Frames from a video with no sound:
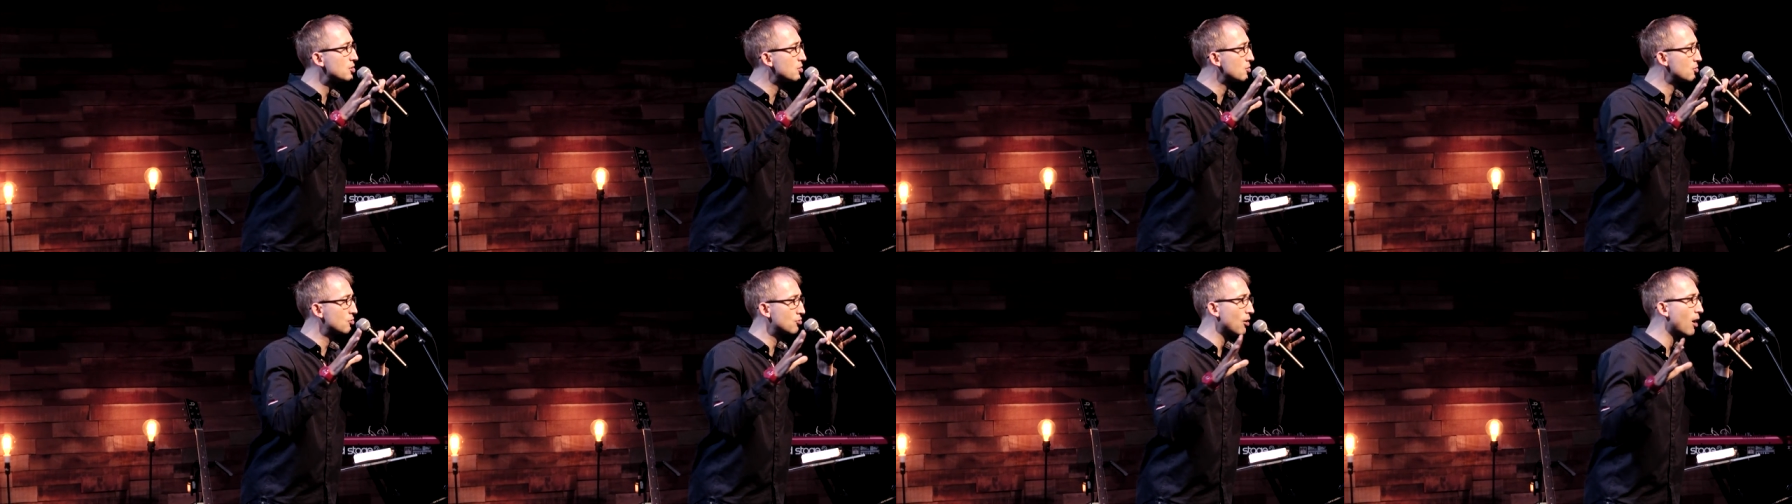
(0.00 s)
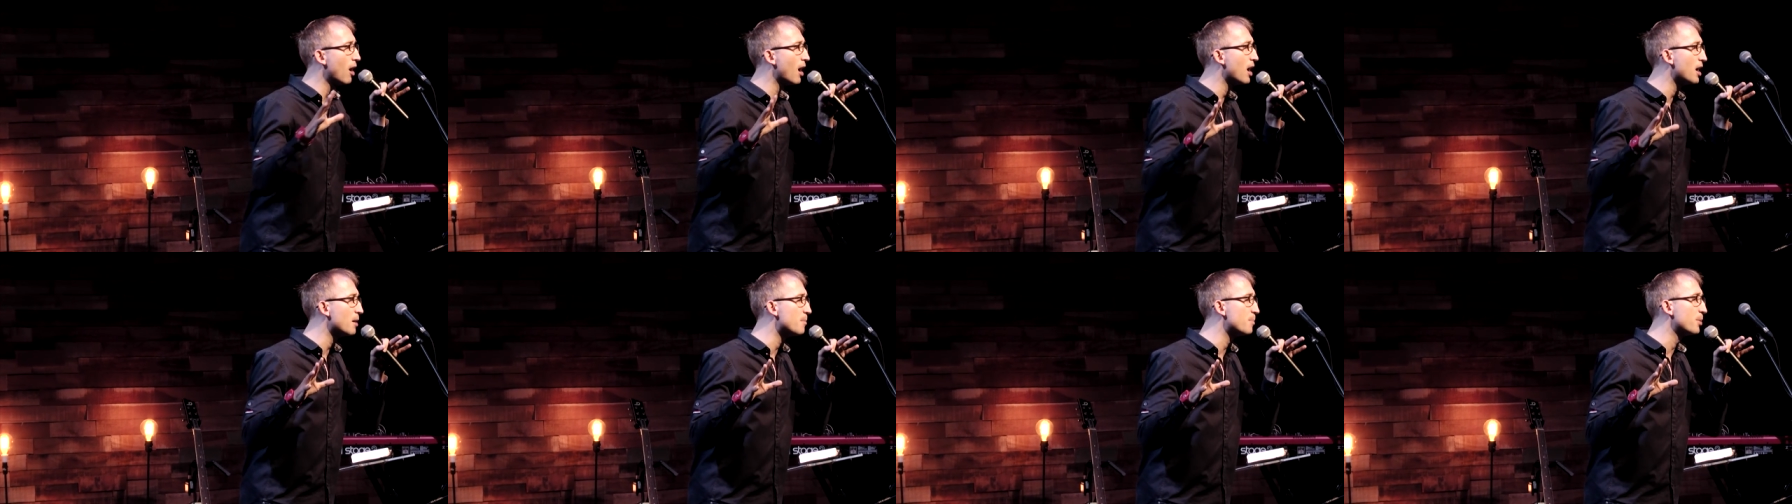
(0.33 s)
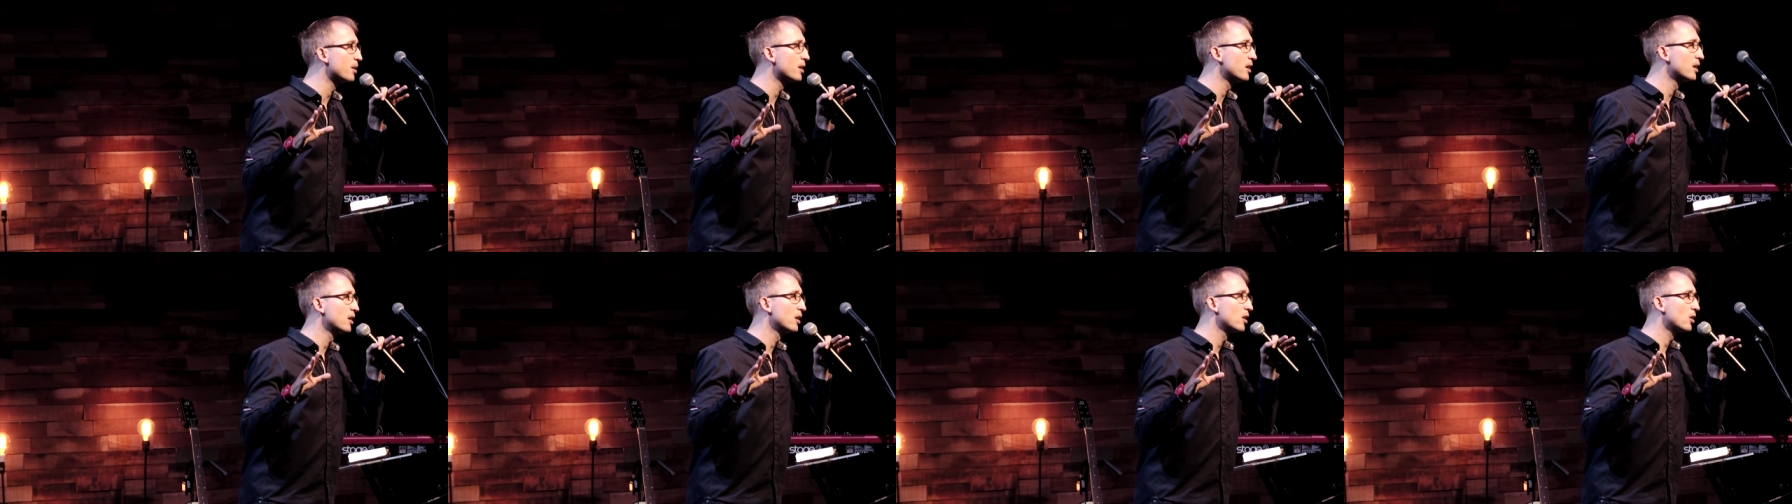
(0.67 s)
tribe
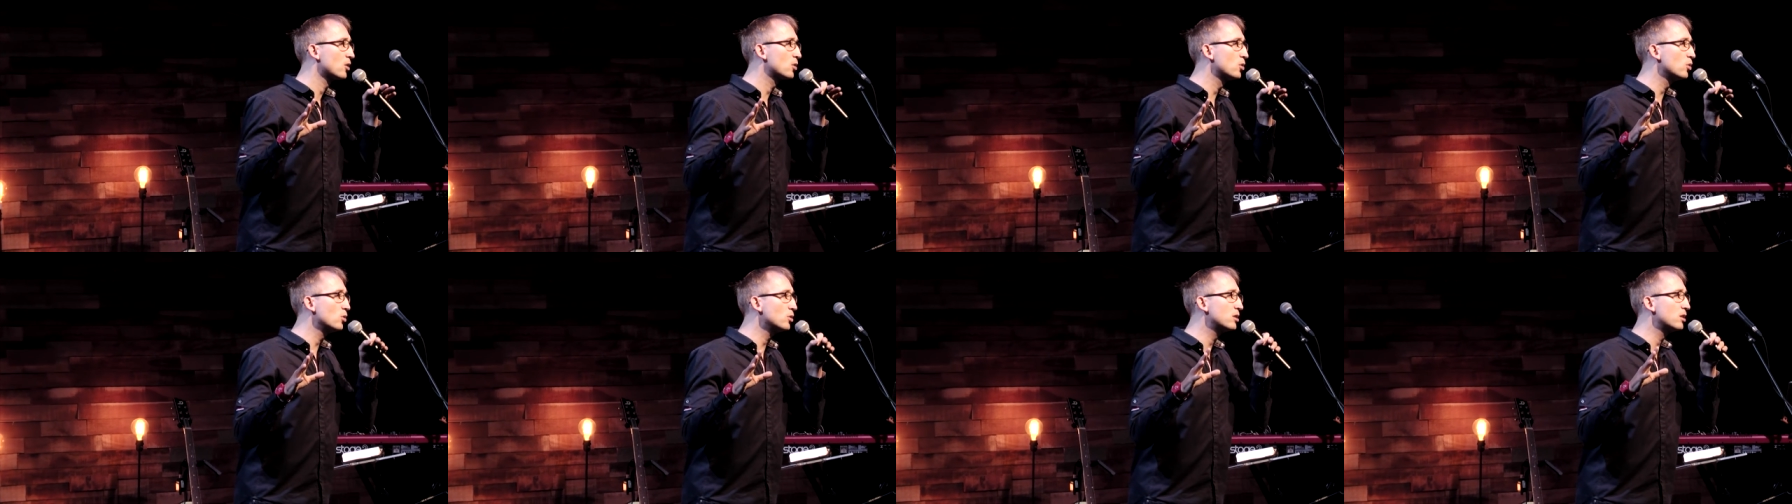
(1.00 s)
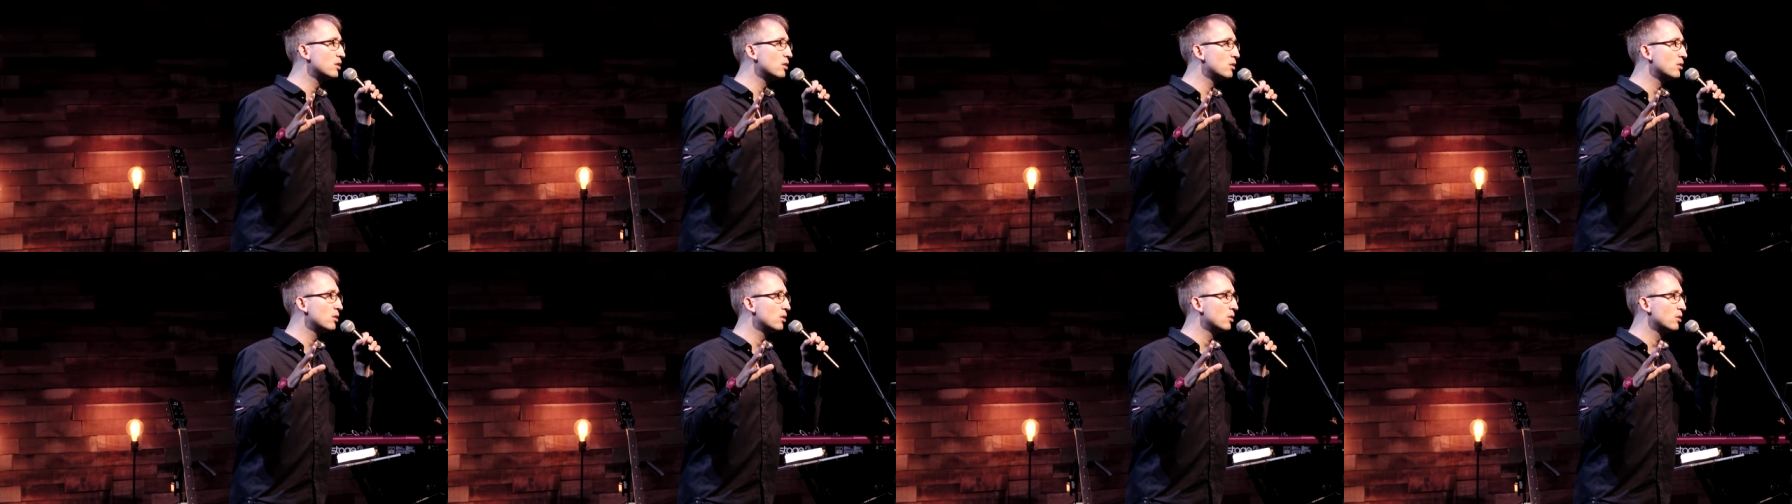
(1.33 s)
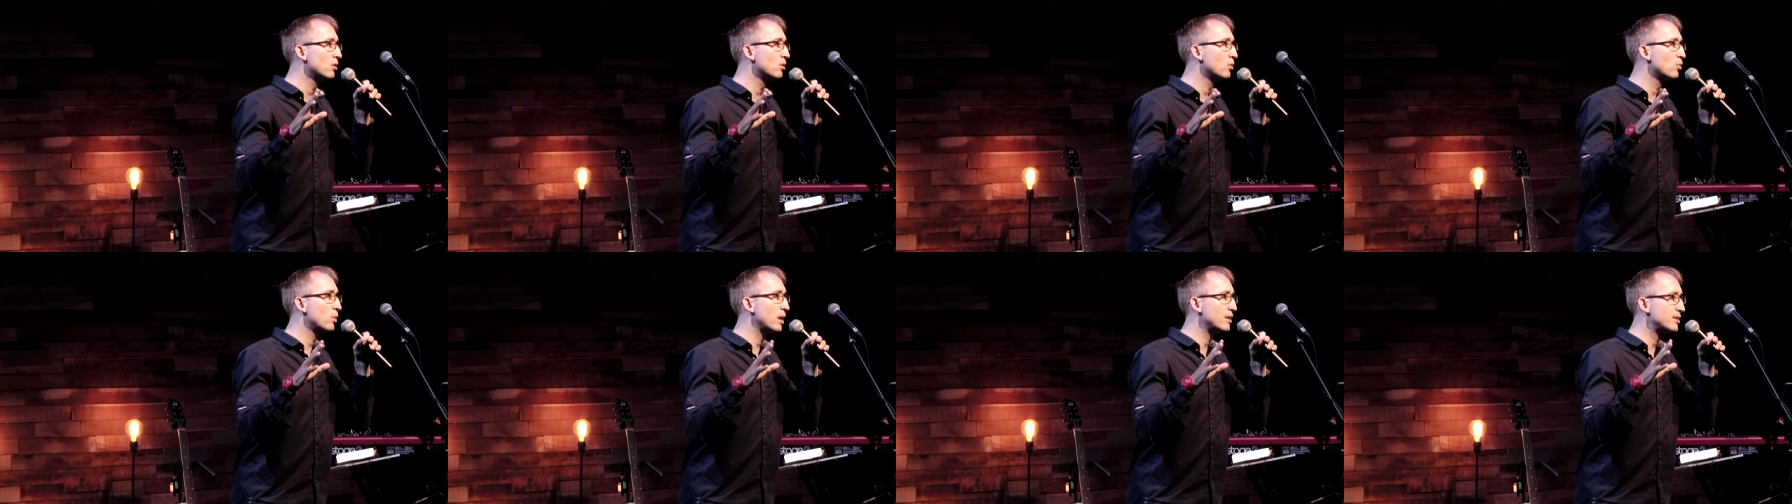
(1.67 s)
called the
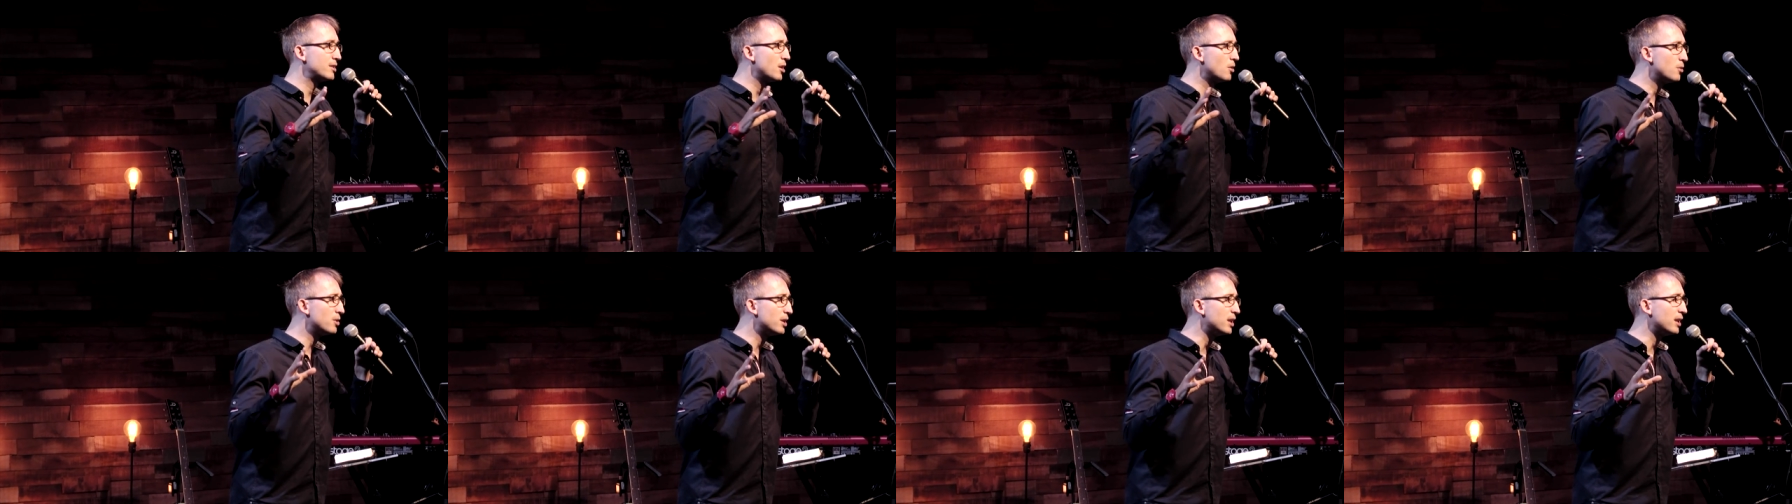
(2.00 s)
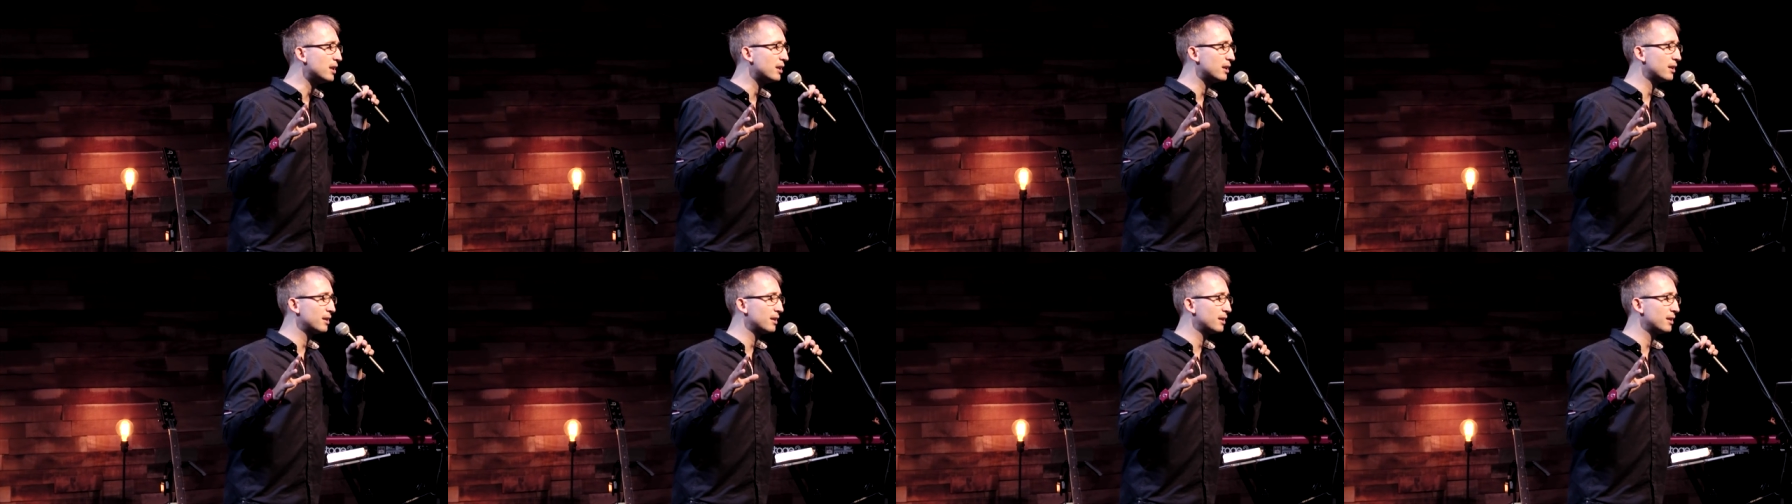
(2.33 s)
Waodani.